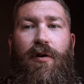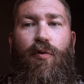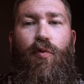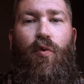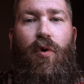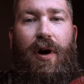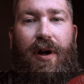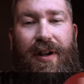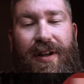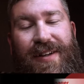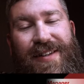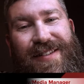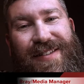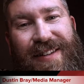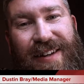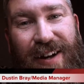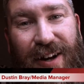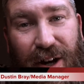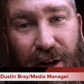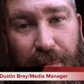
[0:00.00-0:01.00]
What
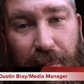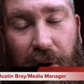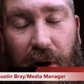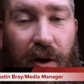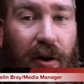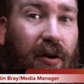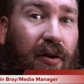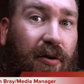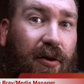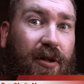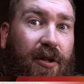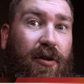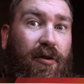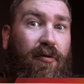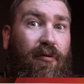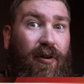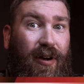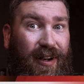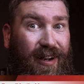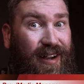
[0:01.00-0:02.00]
is up, all
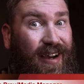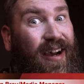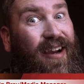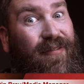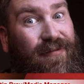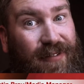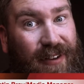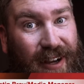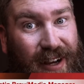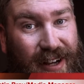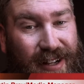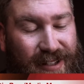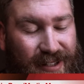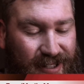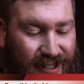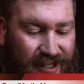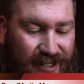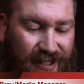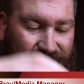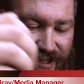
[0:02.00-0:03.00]
you knife
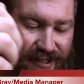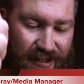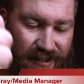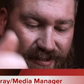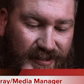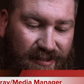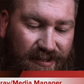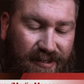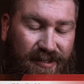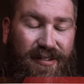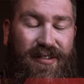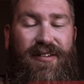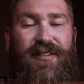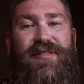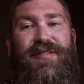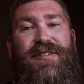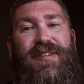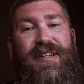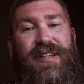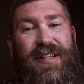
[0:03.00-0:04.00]
nuts?
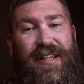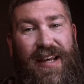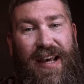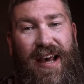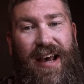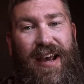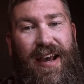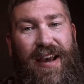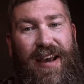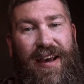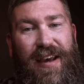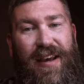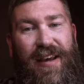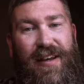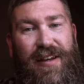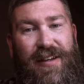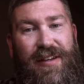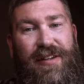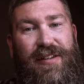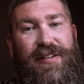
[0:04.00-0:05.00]
Today
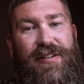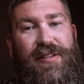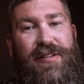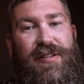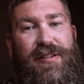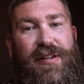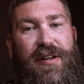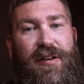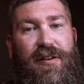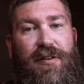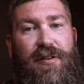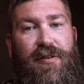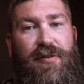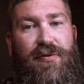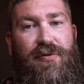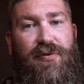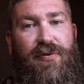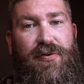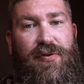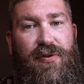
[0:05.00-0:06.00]
is
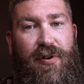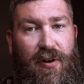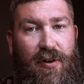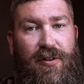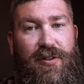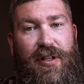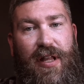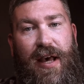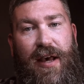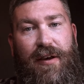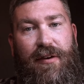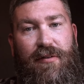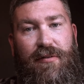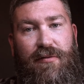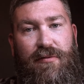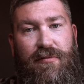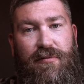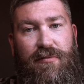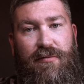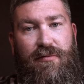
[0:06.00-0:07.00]
Thursday.
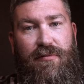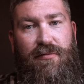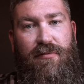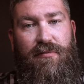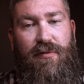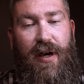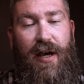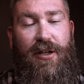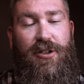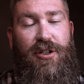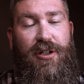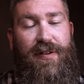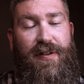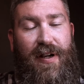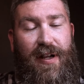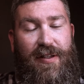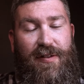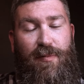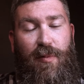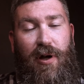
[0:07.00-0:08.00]
Actually,
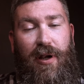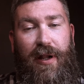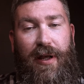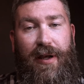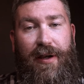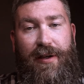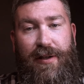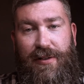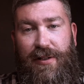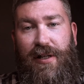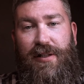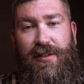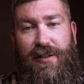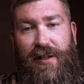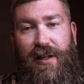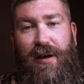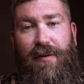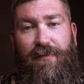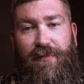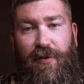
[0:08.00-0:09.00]
today's Monday because that's the
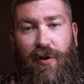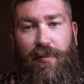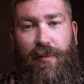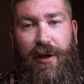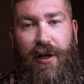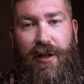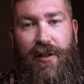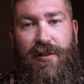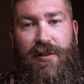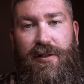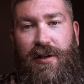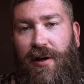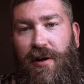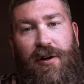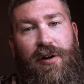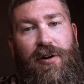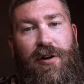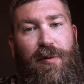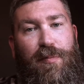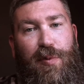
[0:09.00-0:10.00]
day I'm filming it. It's
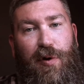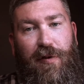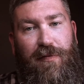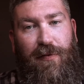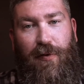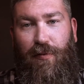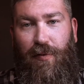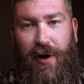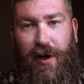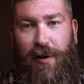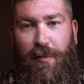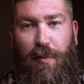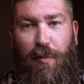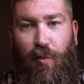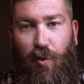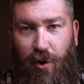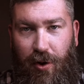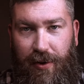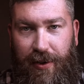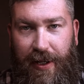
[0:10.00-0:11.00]
a beautiful rainy
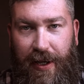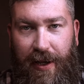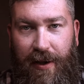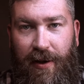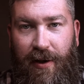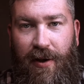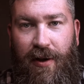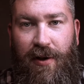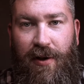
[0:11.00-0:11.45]
Memorial Day,